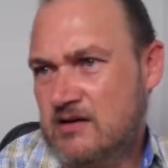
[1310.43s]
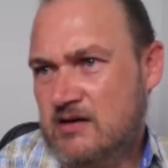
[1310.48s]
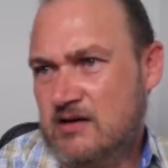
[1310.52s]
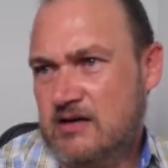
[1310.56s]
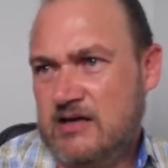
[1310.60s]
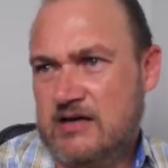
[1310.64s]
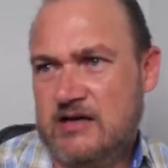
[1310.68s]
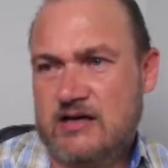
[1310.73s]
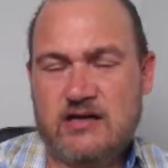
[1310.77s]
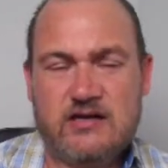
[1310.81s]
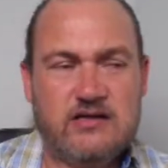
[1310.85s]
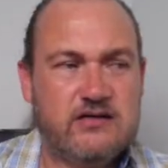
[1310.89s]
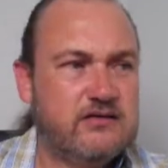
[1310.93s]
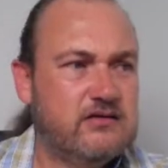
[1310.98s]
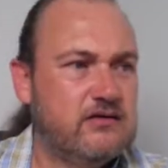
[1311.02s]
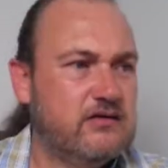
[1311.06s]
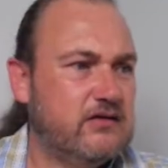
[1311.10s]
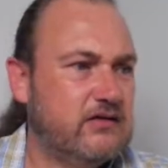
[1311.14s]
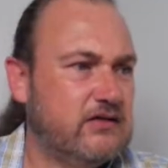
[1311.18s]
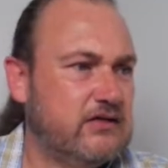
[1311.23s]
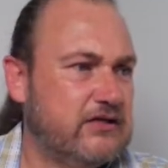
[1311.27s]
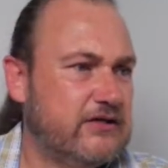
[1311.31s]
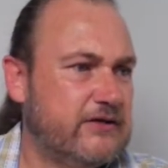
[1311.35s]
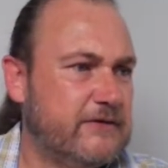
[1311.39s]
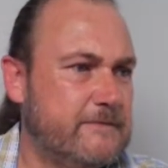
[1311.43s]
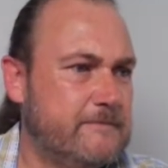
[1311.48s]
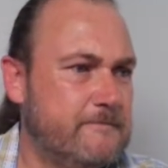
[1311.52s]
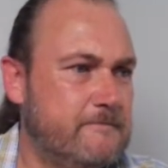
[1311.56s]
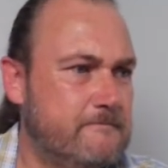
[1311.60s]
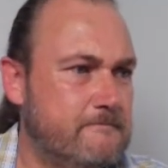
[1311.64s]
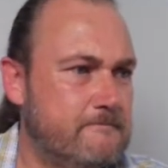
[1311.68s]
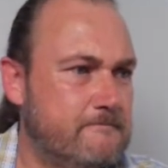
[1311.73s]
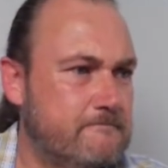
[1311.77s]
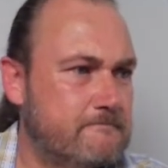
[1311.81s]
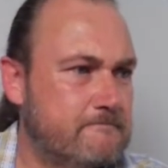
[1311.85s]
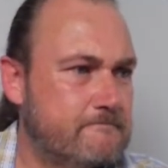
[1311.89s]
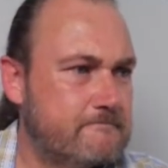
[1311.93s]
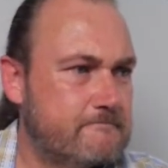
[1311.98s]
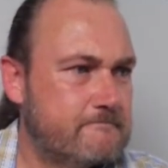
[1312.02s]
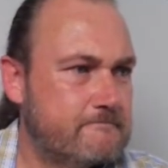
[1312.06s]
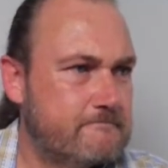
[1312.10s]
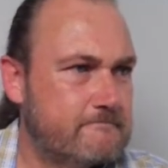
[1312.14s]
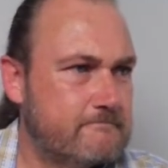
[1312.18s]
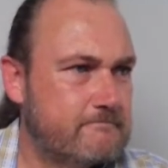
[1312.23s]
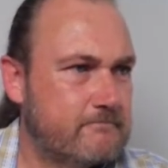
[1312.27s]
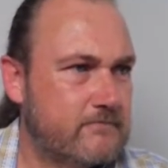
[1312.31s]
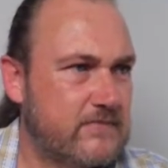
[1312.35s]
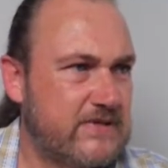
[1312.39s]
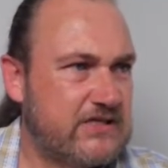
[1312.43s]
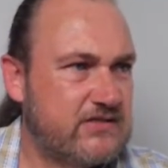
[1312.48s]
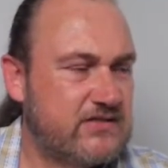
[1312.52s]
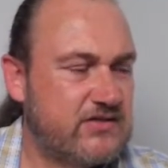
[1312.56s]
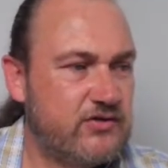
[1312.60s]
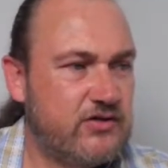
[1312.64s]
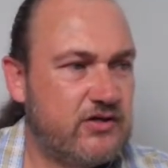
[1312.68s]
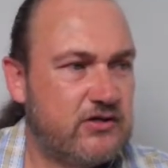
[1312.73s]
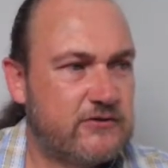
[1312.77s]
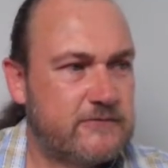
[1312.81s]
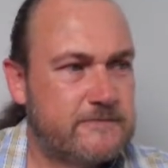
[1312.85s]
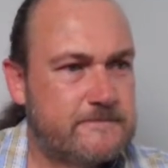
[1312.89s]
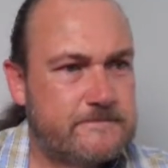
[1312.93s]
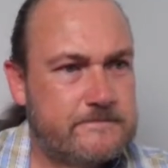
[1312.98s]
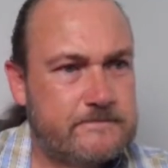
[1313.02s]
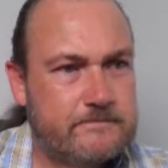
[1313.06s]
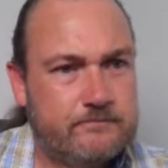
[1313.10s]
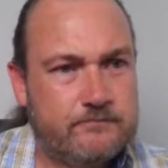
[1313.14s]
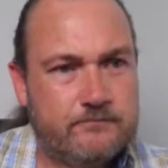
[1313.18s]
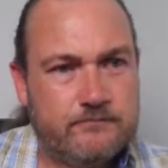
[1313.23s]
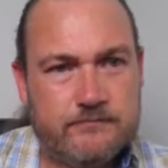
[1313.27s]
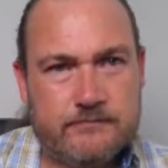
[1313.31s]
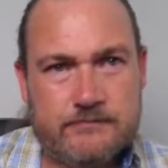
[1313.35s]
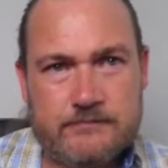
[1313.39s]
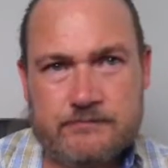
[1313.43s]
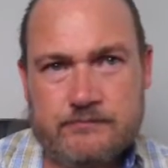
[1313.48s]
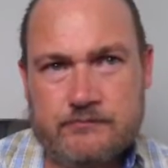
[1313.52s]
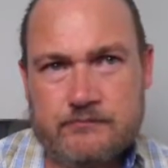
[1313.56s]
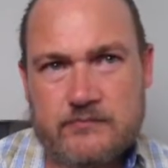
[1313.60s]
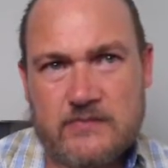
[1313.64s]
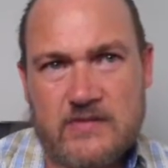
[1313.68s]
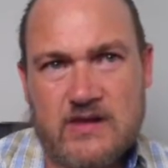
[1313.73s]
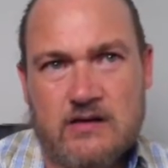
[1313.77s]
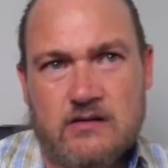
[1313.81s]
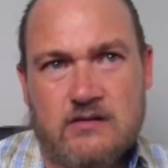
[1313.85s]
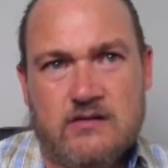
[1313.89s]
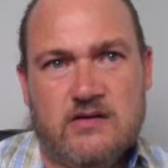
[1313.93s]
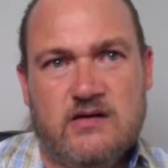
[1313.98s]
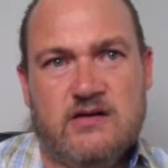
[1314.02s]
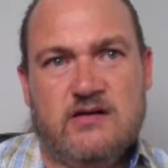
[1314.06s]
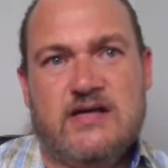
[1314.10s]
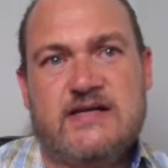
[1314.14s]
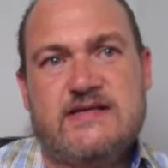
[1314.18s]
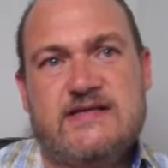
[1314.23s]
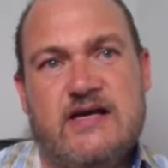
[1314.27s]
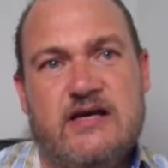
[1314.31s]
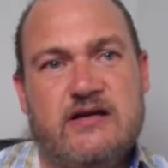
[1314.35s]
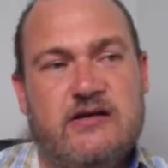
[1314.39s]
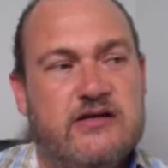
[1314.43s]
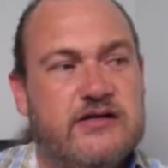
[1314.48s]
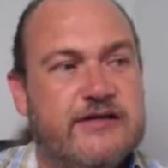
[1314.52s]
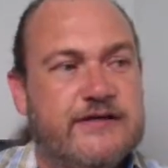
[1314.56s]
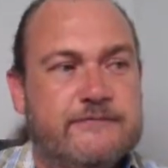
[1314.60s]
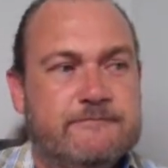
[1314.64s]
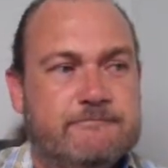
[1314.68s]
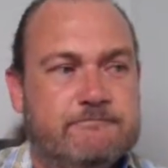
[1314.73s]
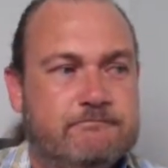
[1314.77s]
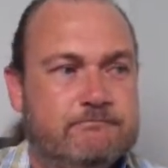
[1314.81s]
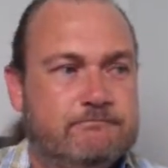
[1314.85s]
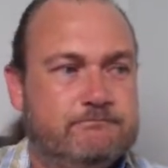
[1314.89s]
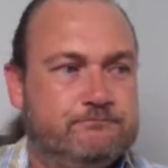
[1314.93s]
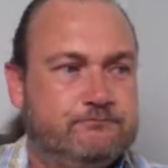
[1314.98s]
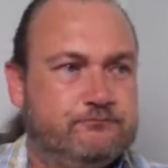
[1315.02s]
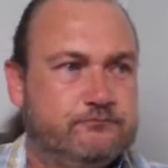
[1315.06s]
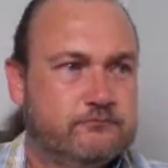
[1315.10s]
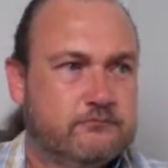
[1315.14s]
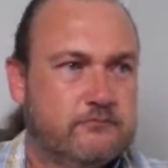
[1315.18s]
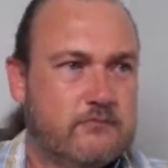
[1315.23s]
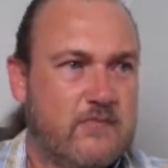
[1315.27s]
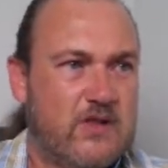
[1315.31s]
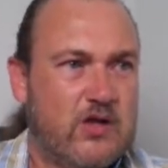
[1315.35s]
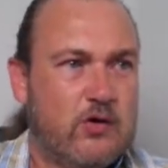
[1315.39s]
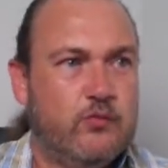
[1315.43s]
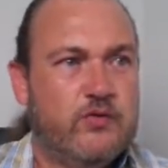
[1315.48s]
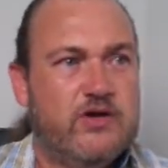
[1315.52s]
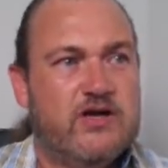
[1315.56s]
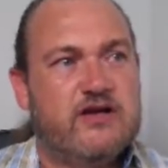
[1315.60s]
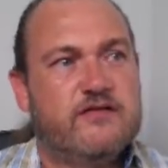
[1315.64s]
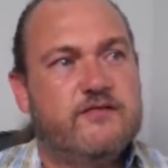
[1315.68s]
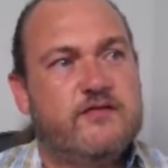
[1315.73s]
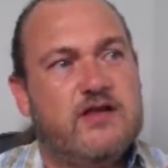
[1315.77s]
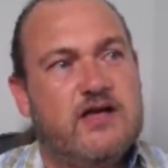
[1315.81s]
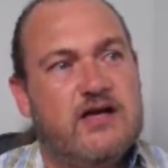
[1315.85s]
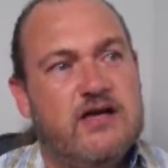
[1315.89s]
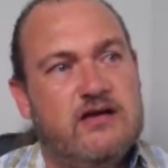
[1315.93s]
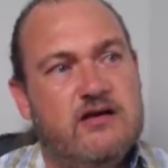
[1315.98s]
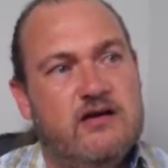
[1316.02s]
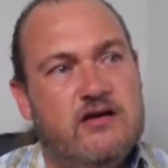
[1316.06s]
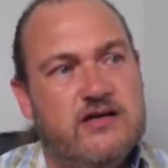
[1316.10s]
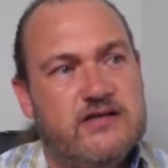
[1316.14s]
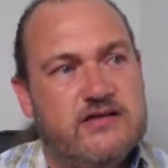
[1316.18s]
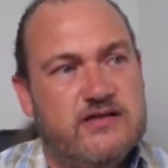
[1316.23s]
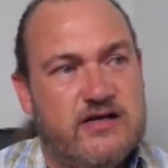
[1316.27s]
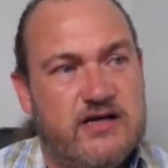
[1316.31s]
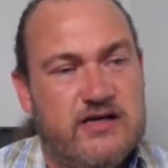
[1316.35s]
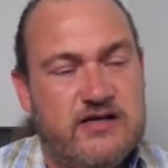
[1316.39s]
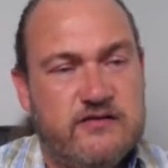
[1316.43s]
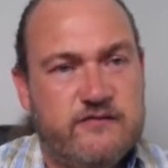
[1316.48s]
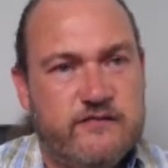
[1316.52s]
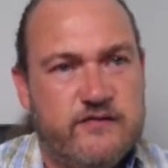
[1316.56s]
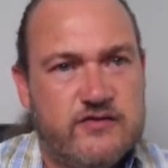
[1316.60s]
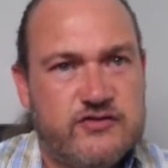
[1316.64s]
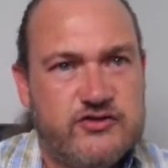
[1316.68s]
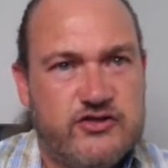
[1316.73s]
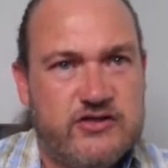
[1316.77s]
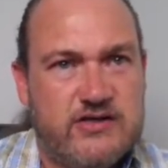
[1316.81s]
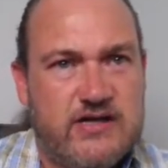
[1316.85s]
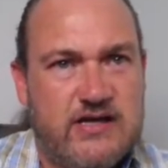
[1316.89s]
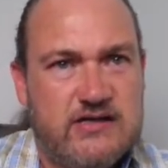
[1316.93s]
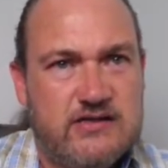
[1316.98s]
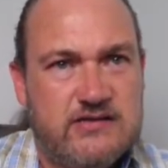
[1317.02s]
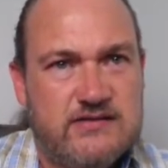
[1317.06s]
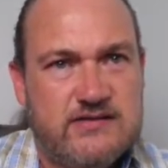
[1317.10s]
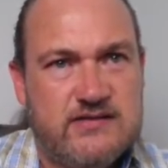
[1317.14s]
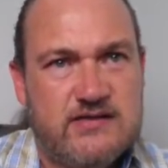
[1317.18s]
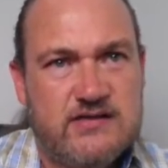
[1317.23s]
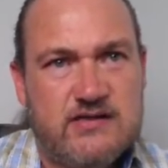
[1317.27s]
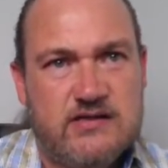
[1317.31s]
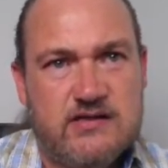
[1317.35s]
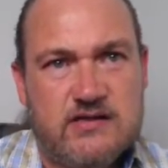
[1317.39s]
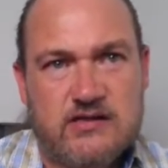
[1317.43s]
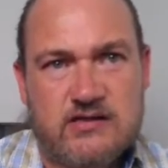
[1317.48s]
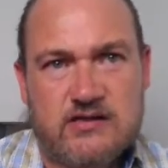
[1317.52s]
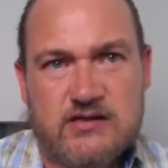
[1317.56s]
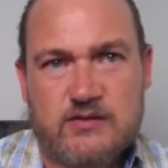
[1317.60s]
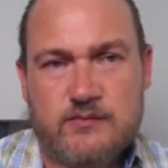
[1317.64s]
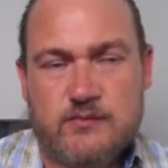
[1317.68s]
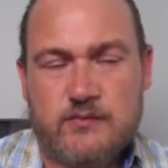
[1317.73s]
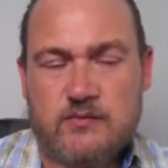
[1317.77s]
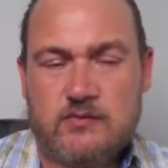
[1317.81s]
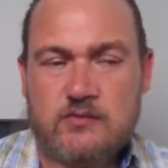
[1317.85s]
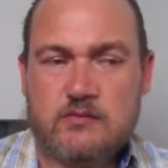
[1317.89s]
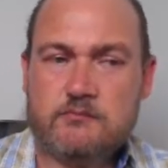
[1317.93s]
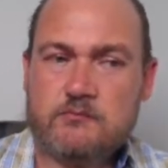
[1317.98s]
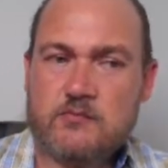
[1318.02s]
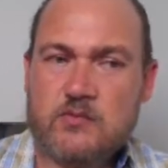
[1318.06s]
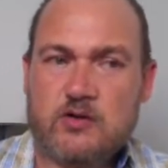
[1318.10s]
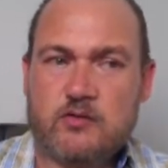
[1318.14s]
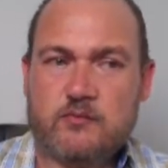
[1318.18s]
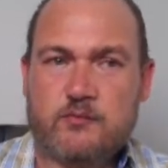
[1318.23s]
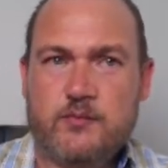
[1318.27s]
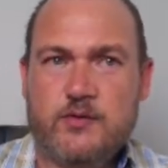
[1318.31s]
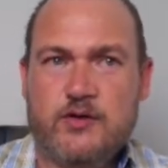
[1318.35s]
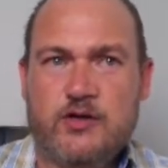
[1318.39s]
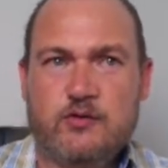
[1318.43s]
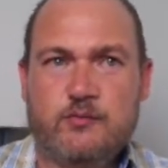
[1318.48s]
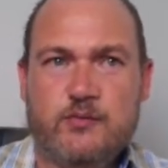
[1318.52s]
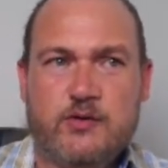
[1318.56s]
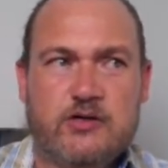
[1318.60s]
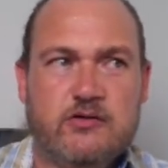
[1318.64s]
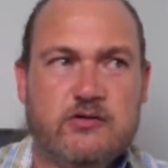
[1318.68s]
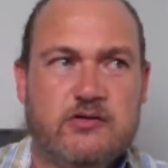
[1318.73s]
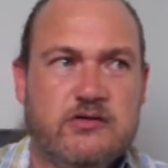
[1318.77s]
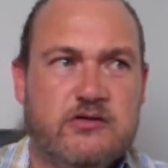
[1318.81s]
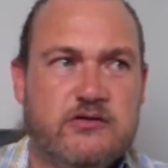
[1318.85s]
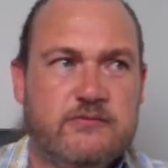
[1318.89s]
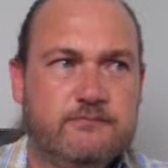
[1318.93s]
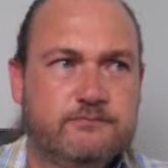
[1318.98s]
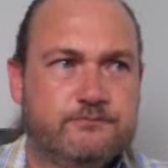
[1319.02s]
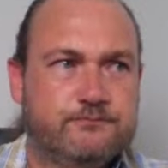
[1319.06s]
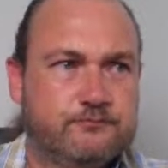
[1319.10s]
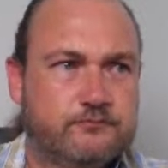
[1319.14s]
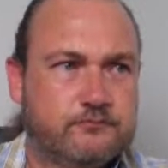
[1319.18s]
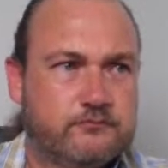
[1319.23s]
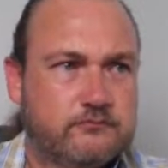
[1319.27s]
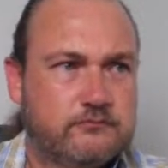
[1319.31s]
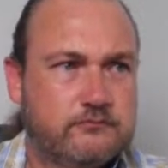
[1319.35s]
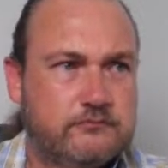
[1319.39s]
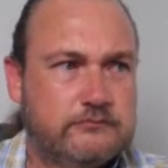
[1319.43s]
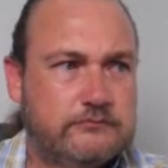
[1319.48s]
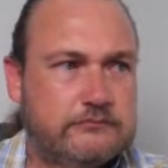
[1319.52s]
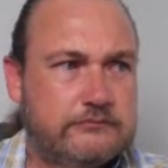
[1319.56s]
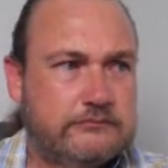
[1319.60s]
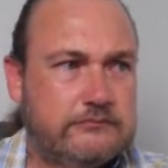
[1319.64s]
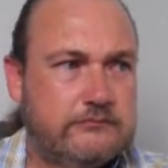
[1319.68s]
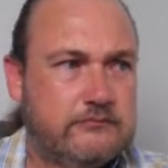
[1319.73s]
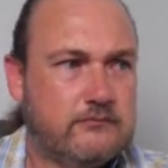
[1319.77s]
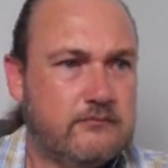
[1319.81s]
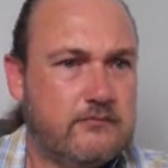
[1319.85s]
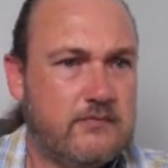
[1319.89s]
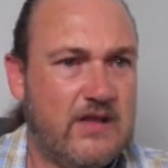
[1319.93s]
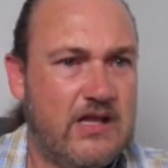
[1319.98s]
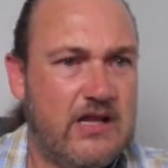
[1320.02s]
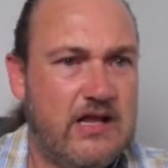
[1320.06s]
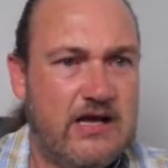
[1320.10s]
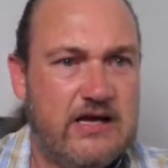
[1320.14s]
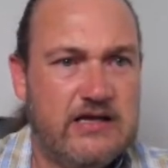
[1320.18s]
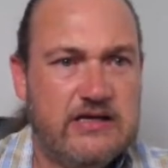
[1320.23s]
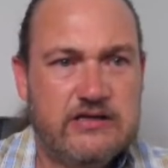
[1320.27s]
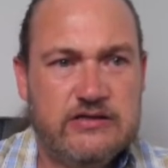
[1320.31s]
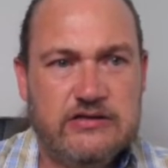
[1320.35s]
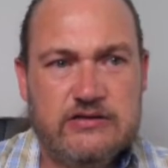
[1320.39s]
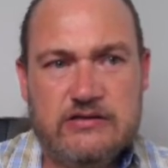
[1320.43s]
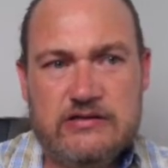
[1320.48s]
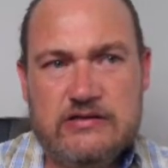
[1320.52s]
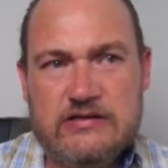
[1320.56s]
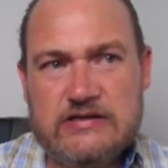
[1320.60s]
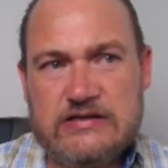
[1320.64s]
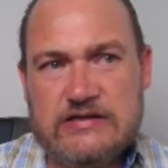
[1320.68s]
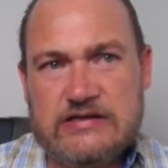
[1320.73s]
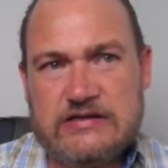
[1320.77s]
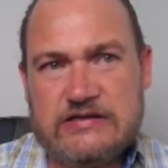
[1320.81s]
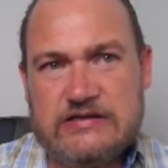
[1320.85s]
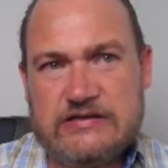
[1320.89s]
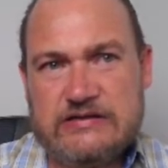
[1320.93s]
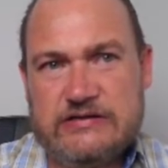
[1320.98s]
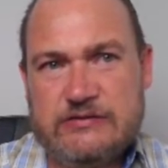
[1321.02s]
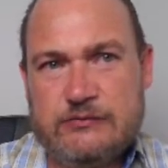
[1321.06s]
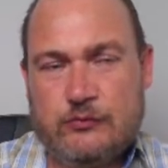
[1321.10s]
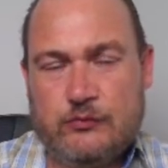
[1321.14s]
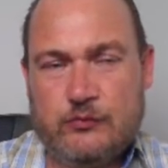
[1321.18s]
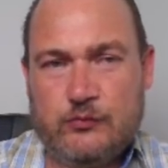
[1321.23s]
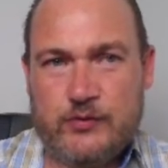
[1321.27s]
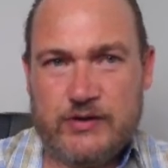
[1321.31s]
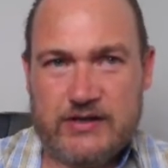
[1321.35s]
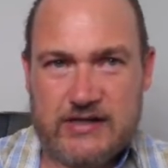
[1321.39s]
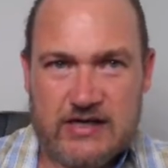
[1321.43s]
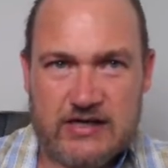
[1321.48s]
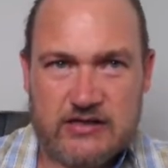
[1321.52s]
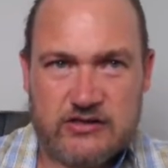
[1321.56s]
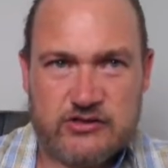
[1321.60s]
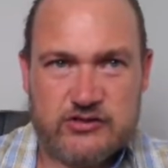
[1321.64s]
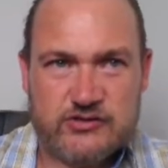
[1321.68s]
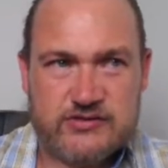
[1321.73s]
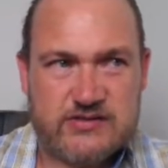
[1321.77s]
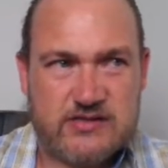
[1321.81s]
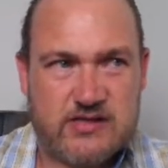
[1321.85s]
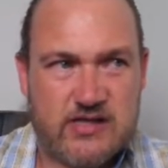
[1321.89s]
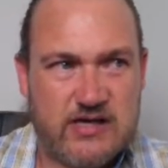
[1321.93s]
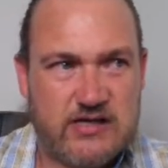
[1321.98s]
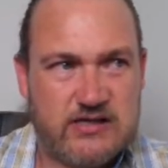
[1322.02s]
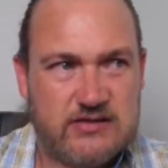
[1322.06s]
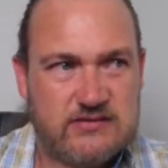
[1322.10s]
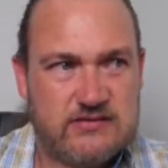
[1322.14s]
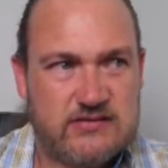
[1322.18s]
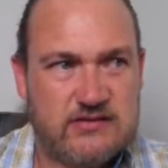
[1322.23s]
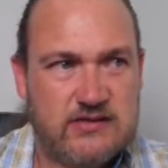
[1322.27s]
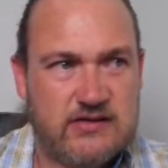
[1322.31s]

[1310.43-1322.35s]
And so yeah, that's AI. We have the AI trading functionality on PO Broker, and we can use that